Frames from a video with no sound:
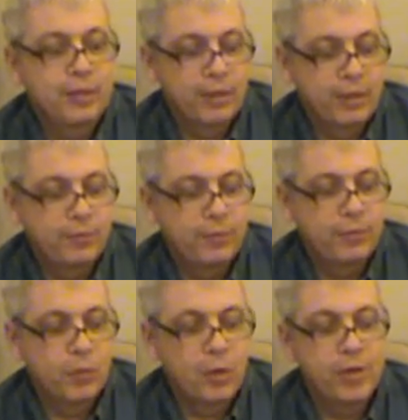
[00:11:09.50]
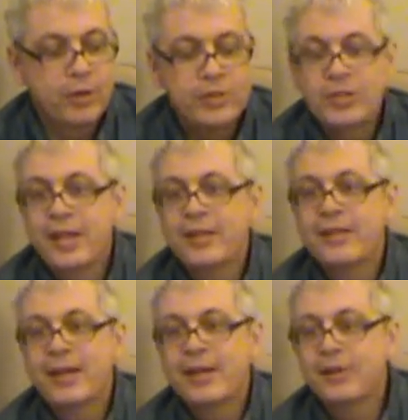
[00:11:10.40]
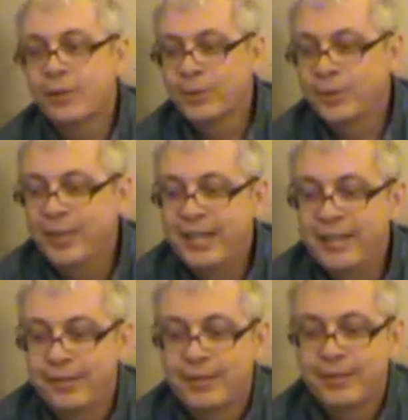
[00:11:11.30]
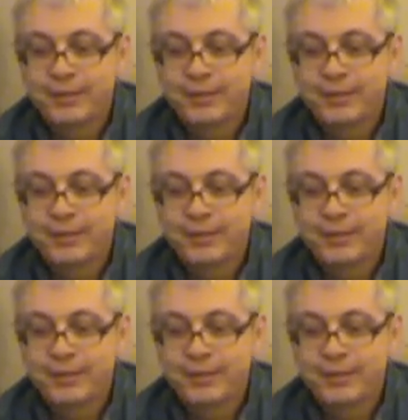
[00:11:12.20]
of artists I did not include here.